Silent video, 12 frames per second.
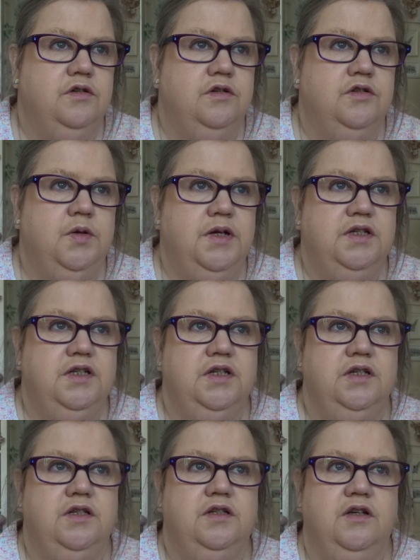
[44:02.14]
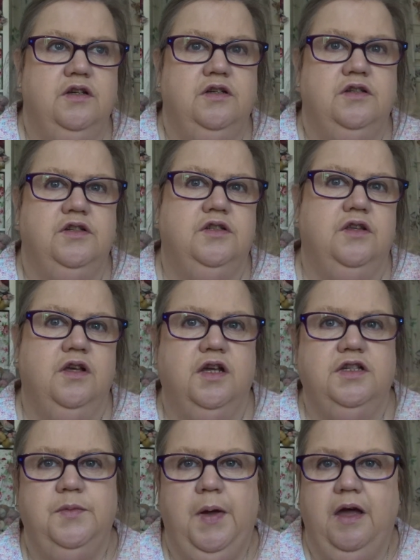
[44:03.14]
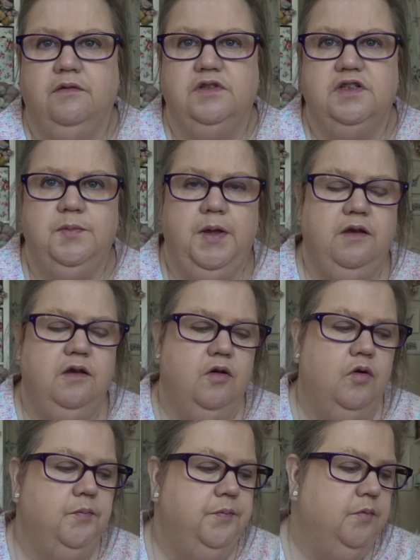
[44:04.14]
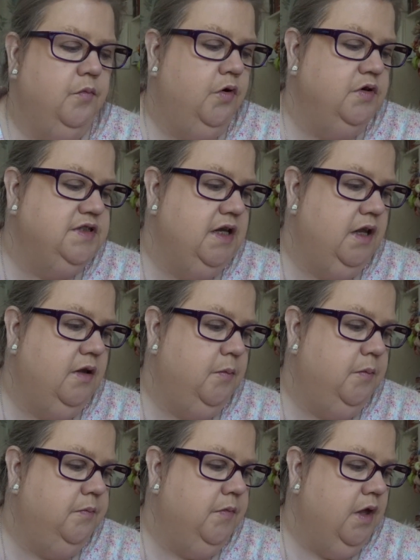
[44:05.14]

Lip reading: 20 to 30 pounds depending on what's in them.